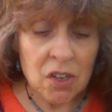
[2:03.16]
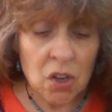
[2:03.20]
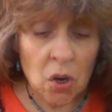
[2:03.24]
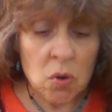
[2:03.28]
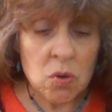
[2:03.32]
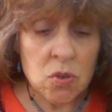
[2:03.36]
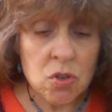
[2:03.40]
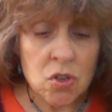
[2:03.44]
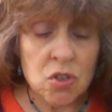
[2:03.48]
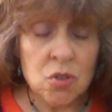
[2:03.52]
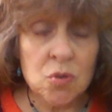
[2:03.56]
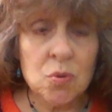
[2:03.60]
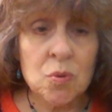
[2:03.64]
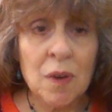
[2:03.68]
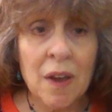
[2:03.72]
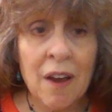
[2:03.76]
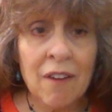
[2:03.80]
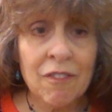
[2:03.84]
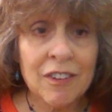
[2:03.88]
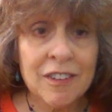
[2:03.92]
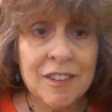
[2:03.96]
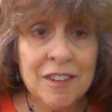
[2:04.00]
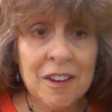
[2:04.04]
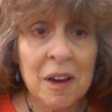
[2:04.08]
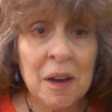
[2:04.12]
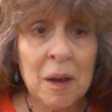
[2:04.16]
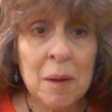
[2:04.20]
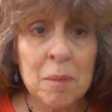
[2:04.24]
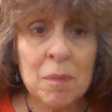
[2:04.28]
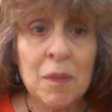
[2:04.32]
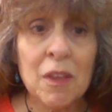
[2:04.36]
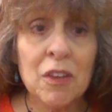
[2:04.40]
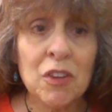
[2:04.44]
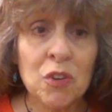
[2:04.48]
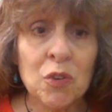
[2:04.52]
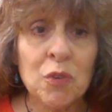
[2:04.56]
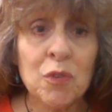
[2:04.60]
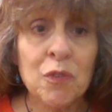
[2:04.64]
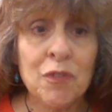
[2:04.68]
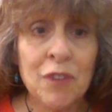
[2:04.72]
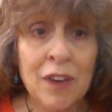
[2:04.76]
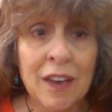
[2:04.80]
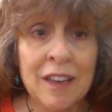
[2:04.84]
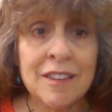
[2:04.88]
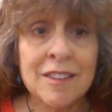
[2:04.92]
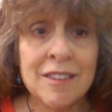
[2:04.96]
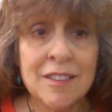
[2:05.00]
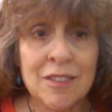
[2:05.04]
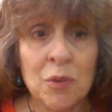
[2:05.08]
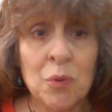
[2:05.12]
go to every time that you
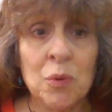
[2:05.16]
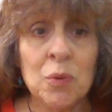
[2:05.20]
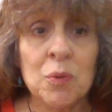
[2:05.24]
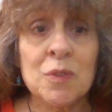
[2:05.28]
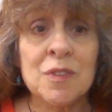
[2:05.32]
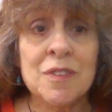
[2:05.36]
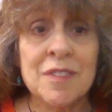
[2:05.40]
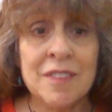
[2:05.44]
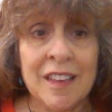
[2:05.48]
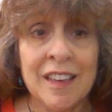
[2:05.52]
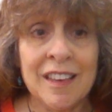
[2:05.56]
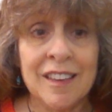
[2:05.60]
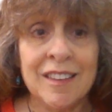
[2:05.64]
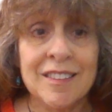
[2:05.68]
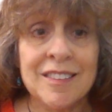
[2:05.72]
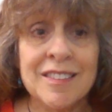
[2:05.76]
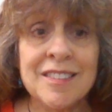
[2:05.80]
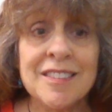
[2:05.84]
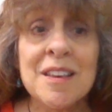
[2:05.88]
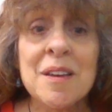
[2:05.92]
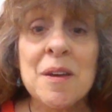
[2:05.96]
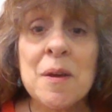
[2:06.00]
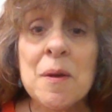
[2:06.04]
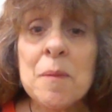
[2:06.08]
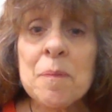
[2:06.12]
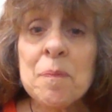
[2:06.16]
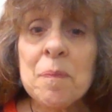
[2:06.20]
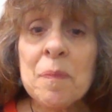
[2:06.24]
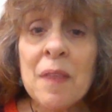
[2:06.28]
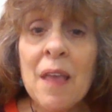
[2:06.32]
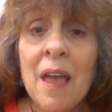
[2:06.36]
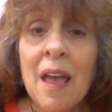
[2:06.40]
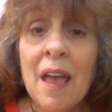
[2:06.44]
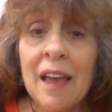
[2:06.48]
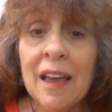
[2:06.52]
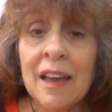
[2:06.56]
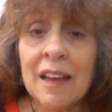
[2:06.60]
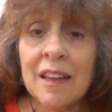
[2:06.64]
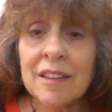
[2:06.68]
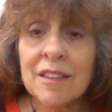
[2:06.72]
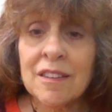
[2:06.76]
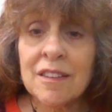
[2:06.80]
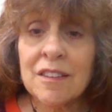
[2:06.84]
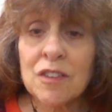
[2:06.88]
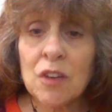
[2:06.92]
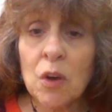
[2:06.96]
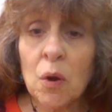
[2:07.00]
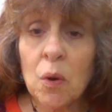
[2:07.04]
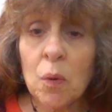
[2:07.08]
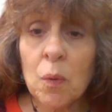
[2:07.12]
face those things.
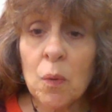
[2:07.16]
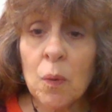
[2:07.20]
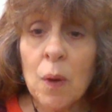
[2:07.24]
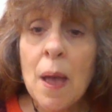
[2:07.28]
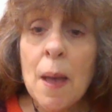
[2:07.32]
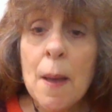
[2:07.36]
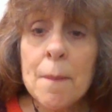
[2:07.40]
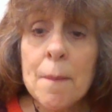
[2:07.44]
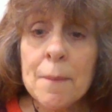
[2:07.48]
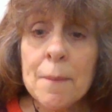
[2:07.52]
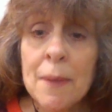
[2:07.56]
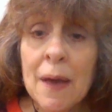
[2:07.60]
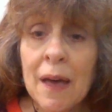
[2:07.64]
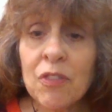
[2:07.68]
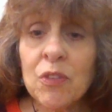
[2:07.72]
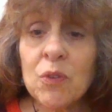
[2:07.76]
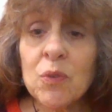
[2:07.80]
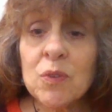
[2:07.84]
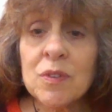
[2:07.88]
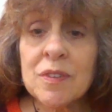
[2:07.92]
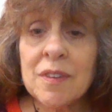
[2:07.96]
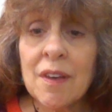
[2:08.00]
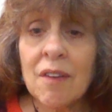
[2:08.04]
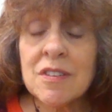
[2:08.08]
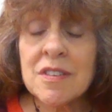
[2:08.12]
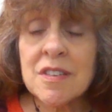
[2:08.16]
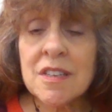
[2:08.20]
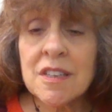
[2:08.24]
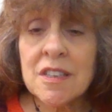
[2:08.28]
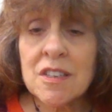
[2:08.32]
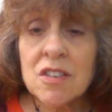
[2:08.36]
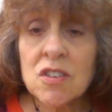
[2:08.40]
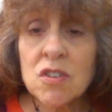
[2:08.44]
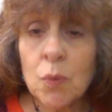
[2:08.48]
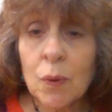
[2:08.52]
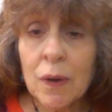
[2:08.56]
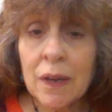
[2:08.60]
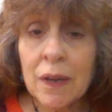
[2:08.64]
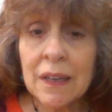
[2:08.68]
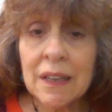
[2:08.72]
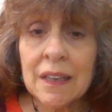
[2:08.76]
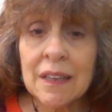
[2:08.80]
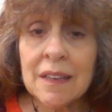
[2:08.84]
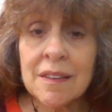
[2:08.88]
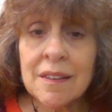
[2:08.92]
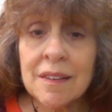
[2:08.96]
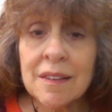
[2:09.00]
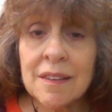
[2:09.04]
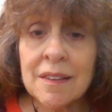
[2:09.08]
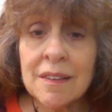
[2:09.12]
And so Matthew
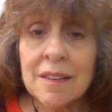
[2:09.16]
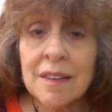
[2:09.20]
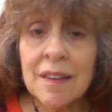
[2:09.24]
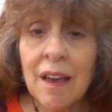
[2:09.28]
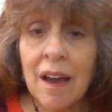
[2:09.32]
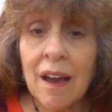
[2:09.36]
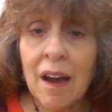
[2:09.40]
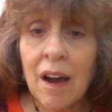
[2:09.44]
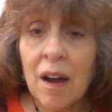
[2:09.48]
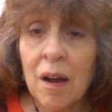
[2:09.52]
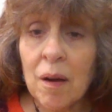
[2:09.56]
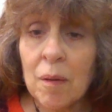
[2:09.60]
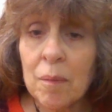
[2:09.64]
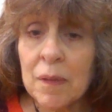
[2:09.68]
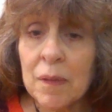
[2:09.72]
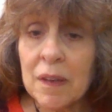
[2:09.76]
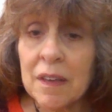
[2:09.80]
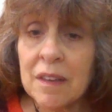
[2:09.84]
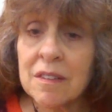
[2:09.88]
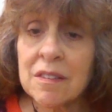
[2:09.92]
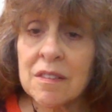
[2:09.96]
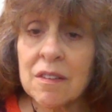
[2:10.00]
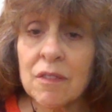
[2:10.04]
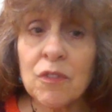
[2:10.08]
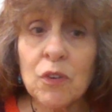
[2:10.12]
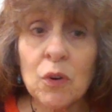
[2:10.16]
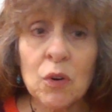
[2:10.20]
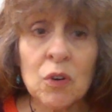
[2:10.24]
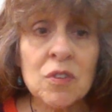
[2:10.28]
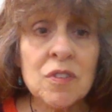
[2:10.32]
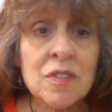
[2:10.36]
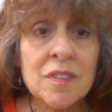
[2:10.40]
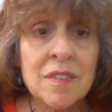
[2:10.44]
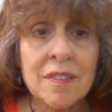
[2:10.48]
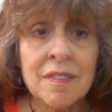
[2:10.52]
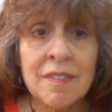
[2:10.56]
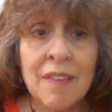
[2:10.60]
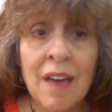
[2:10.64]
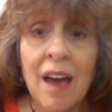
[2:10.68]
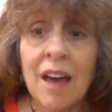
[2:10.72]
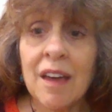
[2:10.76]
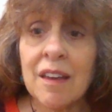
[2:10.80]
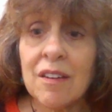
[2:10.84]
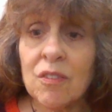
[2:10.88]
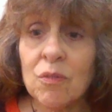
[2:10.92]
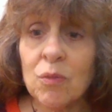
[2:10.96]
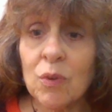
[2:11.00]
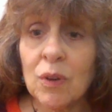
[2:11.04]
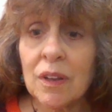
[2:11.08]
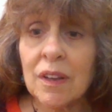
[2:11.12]
17:20 is a verse
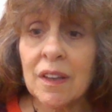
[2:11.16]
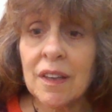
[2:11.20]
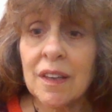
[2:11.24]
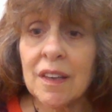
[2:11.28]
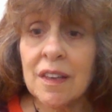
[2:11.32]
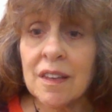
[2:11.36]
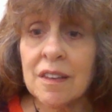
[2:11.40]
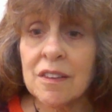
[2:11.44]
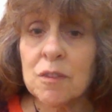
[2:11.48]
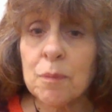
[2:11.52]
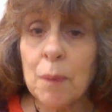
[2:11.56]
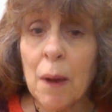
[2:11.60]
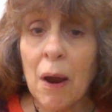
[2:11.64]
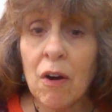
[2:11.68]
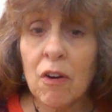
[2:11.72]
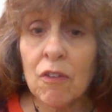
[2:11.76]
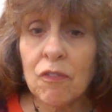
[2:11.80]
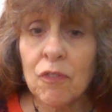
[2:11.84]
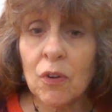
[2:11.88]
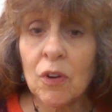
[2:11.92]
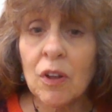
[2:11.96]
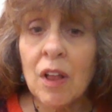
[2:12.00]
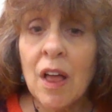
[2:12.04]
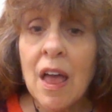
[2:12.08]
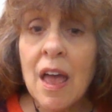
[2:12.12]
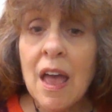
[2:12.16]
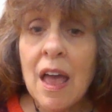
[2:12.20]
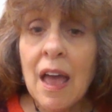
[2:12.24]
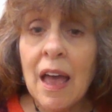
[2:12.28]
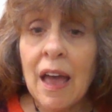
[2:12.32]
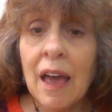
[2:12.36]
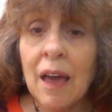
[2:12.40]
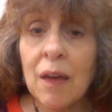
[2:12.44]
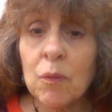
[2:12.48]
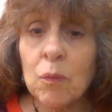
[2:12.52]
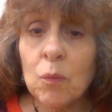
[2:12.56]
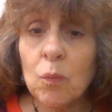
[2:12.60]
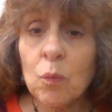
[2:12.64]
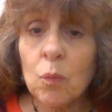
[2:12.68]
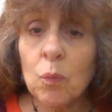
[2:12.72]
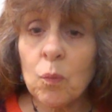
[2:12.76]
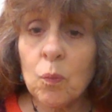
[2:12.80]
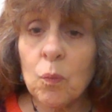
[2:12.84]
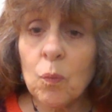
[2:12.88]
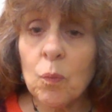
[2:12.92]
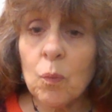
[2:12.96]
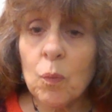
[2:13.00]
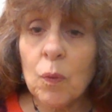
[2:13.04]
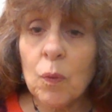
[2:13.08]
that really is powerful. And